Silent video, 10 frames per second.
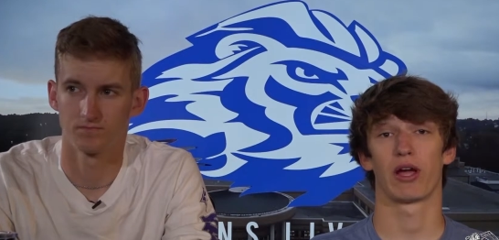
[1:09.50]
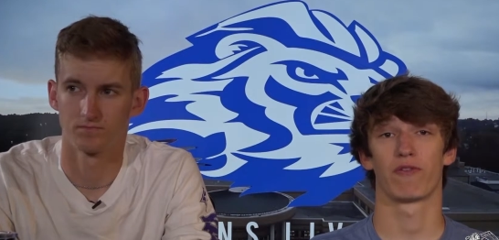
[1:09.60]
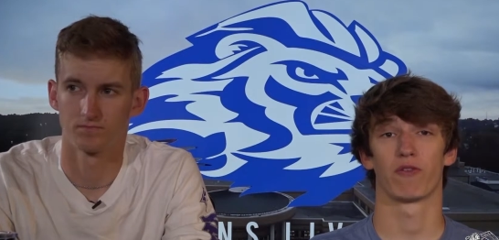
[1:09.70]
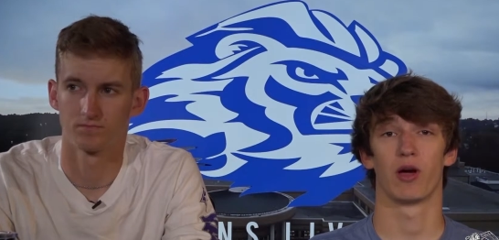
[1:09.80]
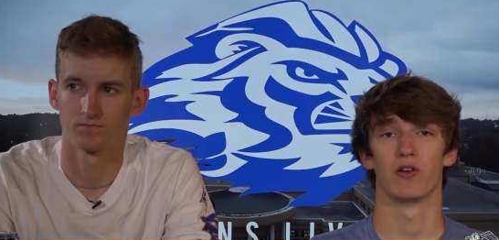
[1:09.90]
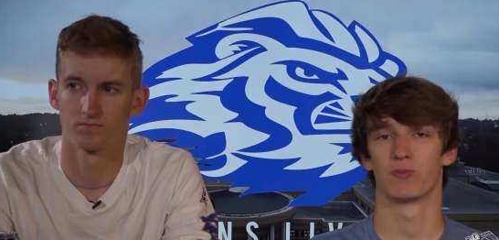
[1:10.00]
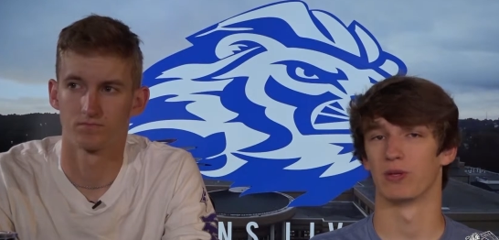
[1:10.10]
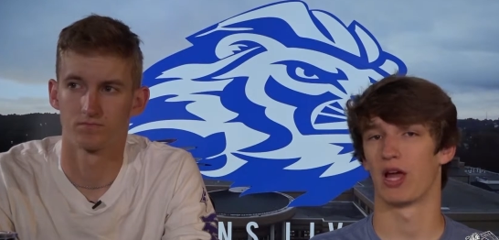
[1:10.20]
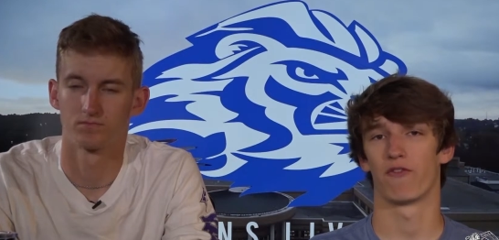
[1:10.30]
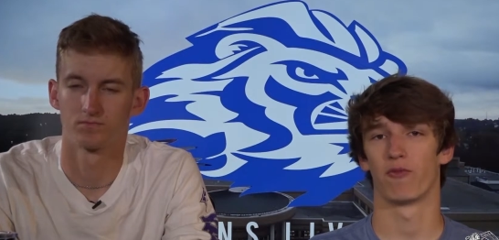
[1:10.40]
Speaker 1: for most, but
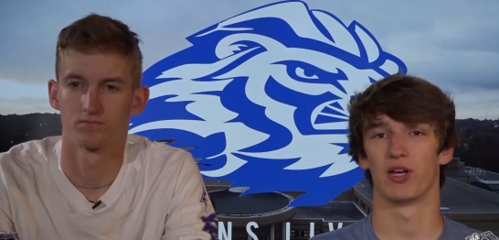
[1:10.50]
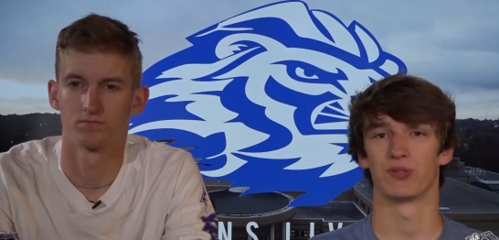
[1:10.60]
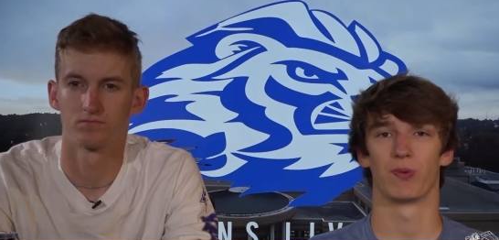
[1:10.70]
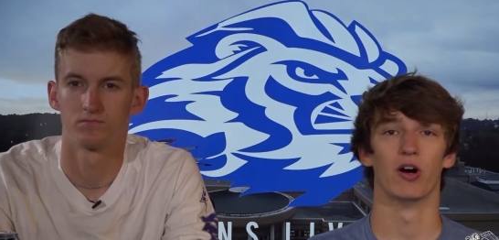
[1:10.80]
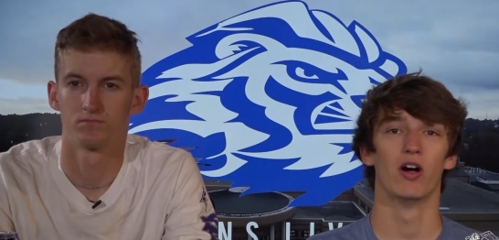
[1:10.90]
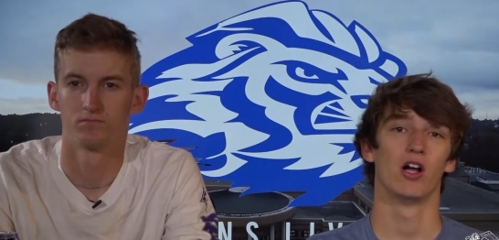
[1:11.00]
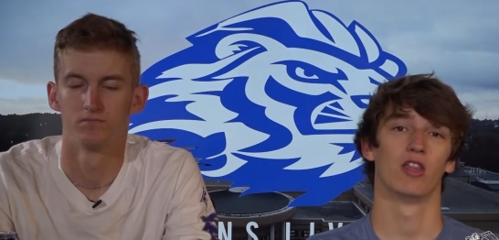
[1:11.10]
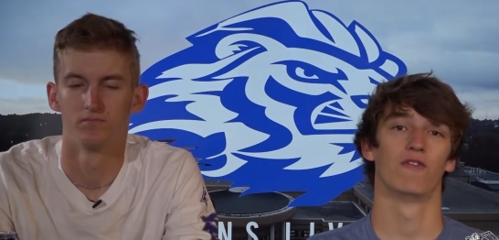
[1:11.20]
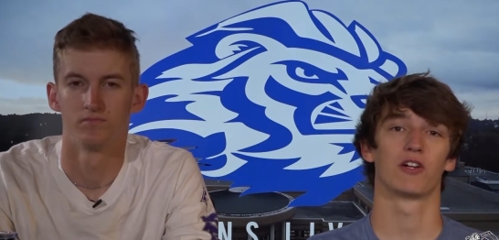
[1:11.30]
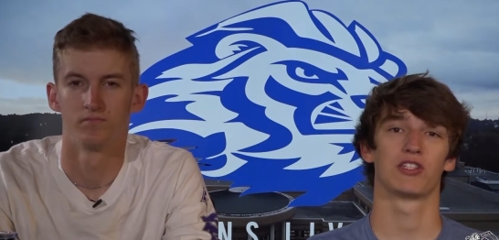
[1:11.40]
not for baseball.
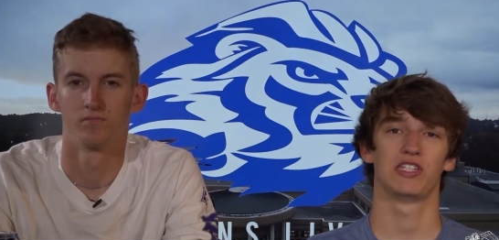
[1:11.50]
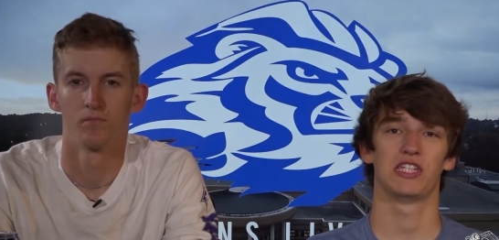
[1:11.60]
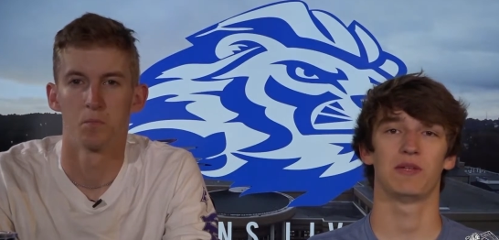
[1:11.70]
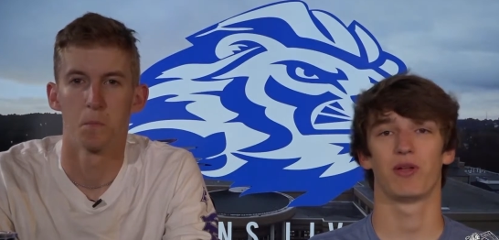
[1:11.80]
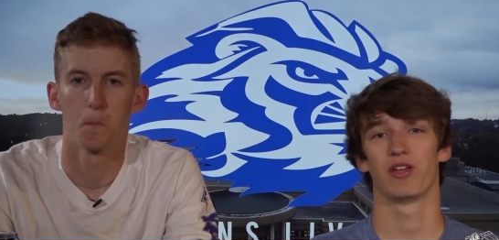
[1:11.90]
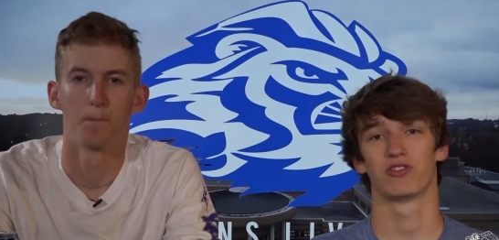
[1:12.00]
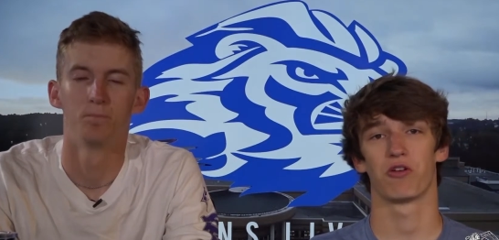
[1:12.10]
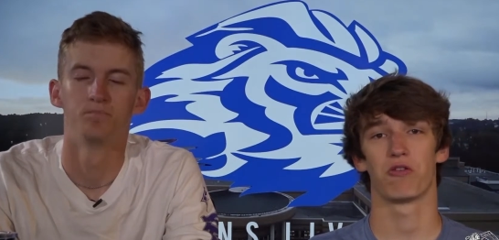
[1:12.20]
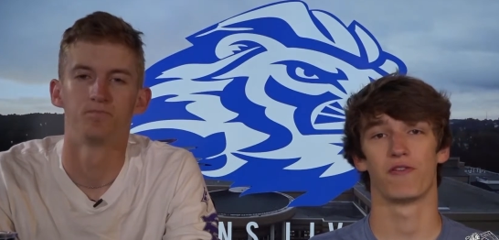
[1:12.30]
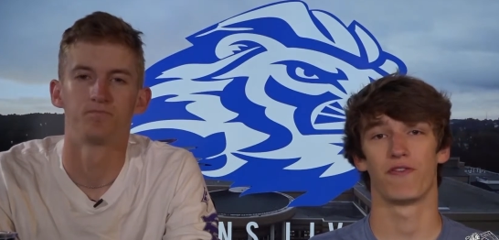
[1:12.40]
The varsity team played a
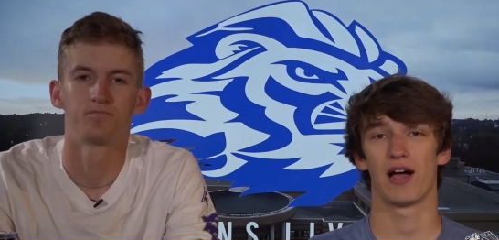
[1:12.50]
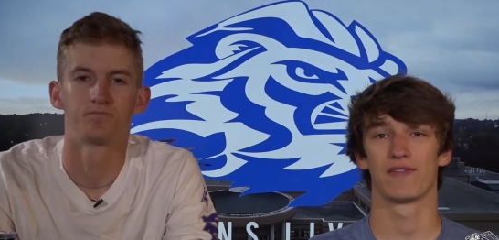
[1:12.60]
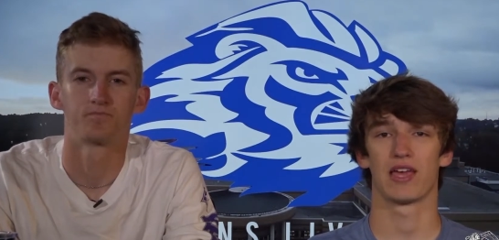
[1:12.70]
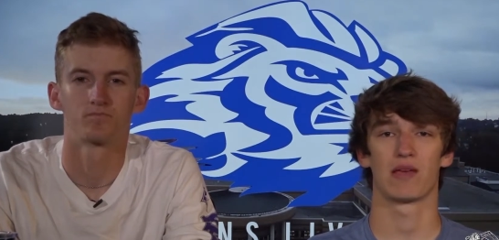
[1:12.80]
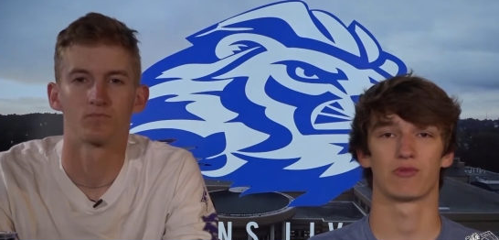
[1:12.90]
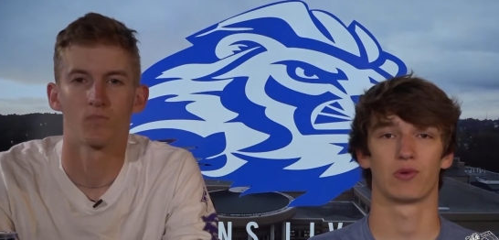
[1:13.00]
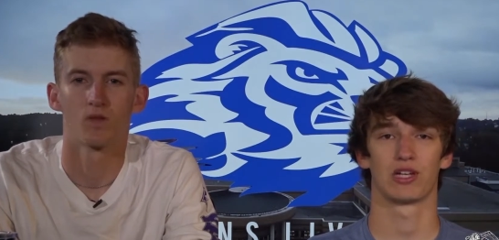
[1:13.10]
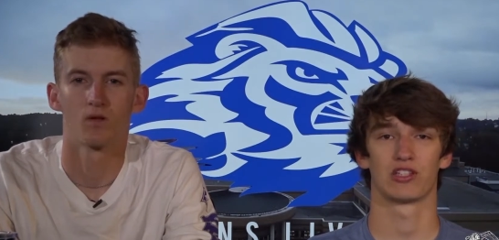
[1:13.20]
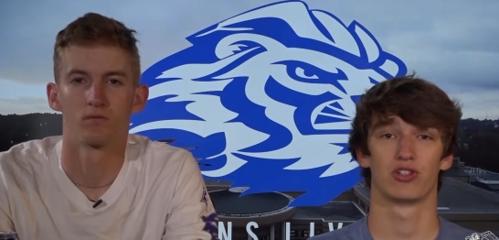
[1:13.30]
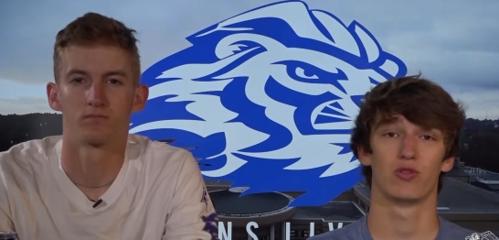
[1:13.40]
total of five games,
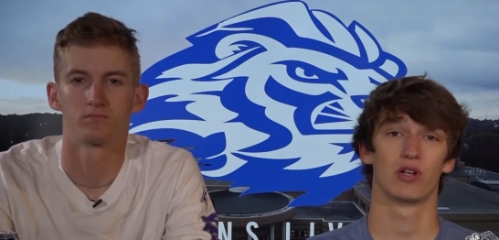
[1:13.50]
winning two in a